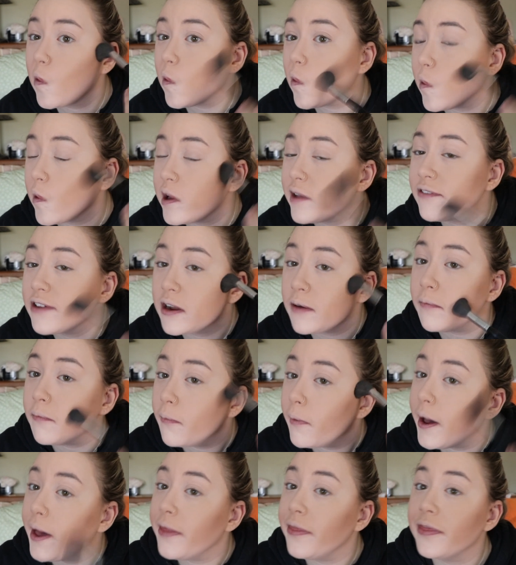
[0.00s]
or even a
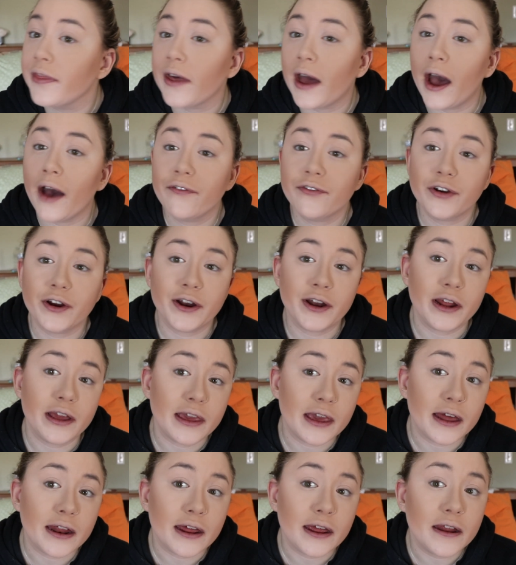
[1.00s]
month after I didn't
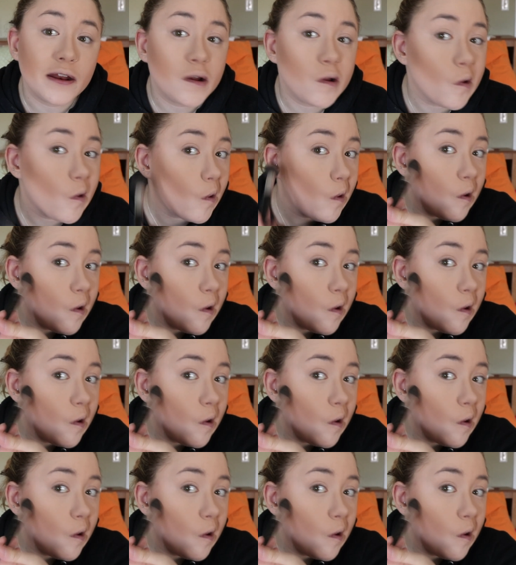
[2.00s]
get in,